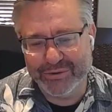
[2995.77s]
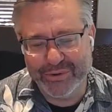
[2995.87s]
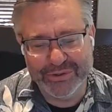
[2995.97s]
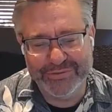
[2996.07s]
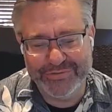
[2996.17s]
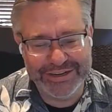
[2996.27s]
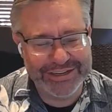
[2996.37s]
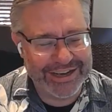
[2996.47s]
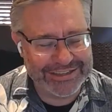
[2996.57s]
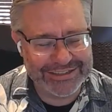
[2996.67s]
growth of
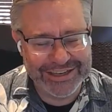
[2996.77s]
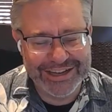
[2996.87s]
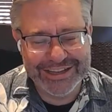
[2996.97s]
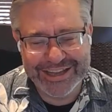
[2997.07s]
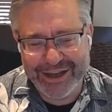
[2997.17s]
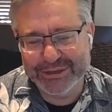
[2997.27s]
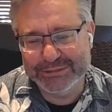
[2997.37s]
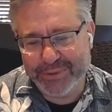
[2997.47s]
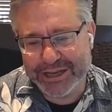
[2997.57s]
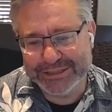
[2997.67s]
fintechs. that
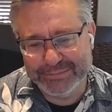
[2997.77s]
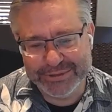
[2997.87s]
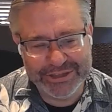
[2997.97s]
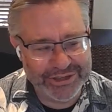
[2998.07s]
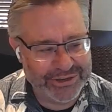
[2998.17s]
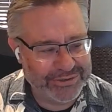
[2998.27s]
was possible to do.